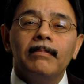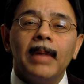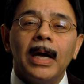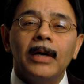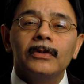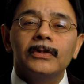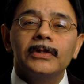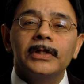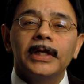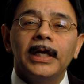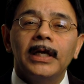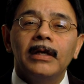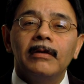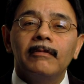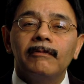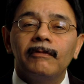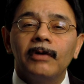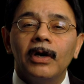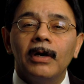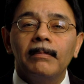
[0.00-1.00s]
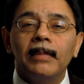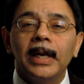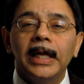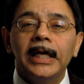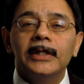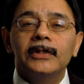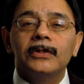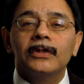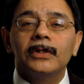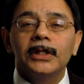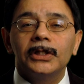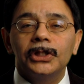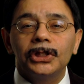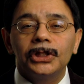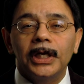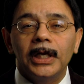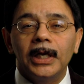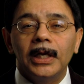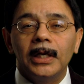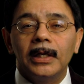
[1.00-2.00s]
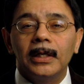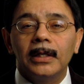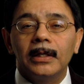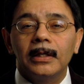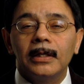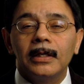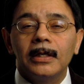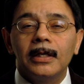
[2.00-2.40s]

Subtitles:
mounting firmly to the chin,